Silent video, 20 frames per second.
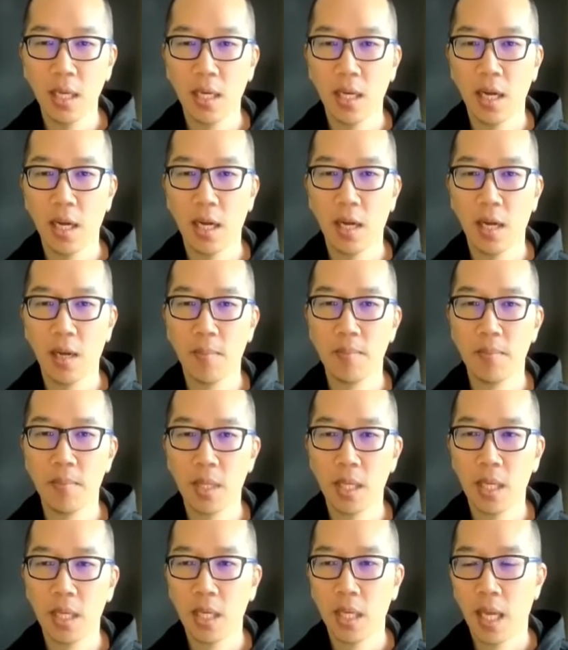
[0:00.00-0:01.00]

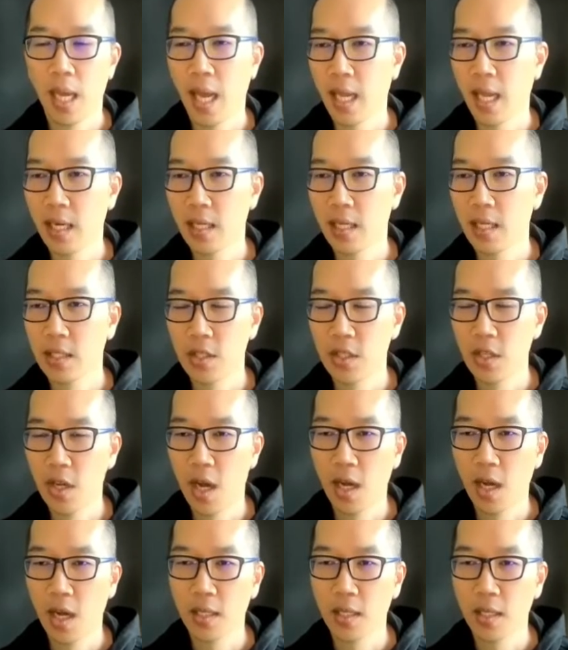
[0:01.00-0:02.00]
And it's
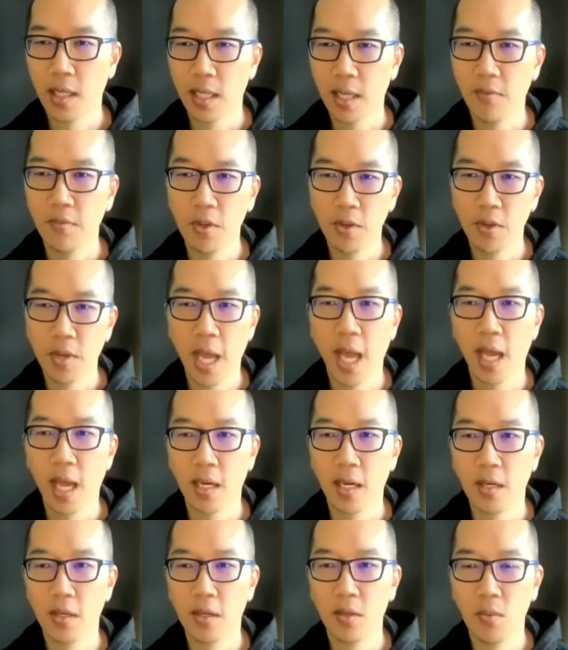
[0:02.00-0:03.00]
not like, if you
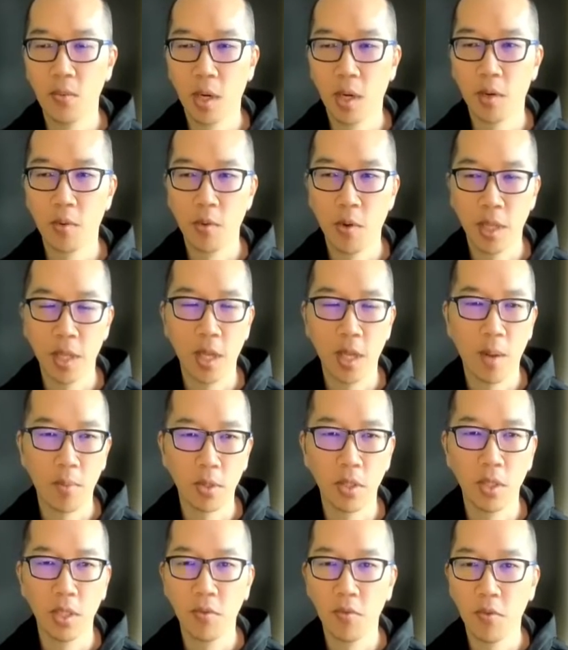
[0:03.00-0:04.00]
want to create the
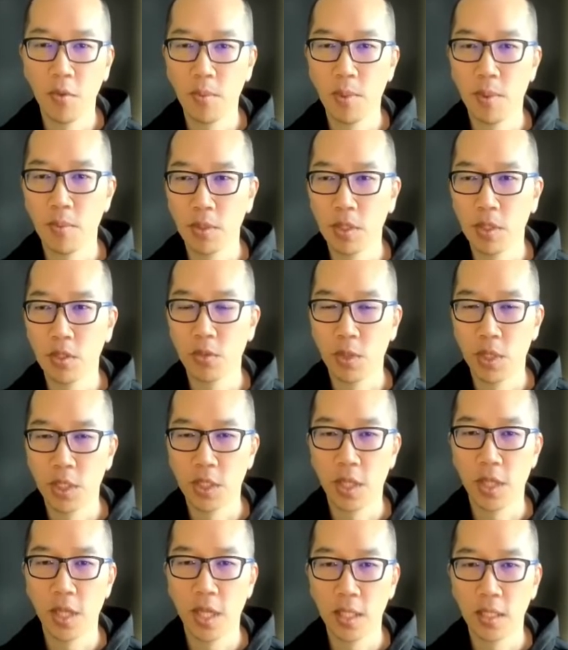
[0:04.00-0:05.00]
opportunity for people to switch
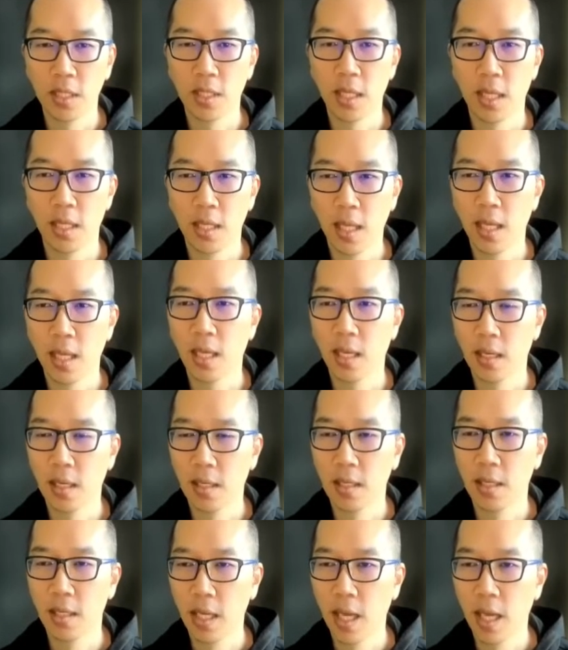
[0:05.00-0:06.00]
to things that they
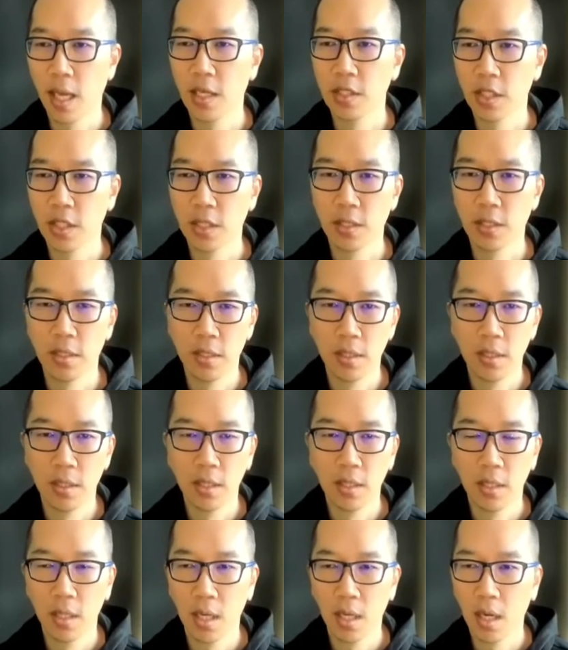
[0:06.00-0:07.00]
can engage in
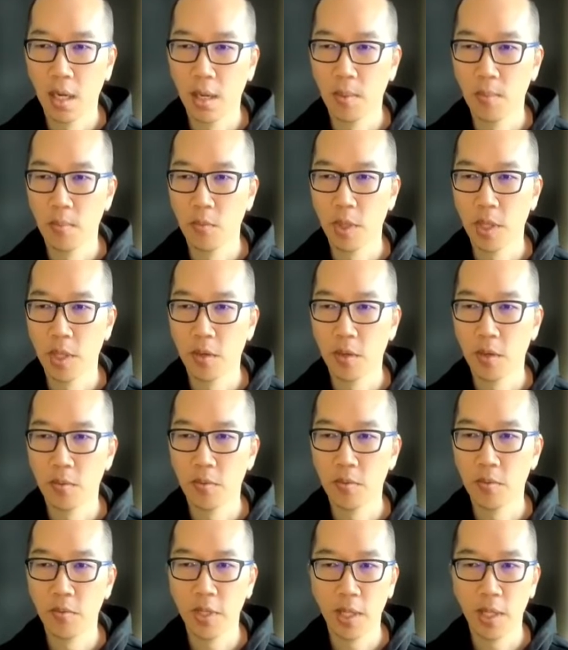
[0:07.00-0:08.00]
without
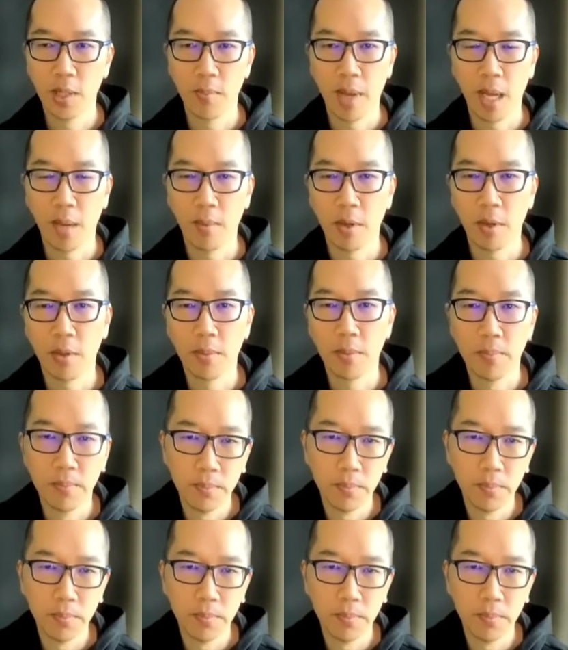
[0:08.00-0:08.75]
feeling bad about it.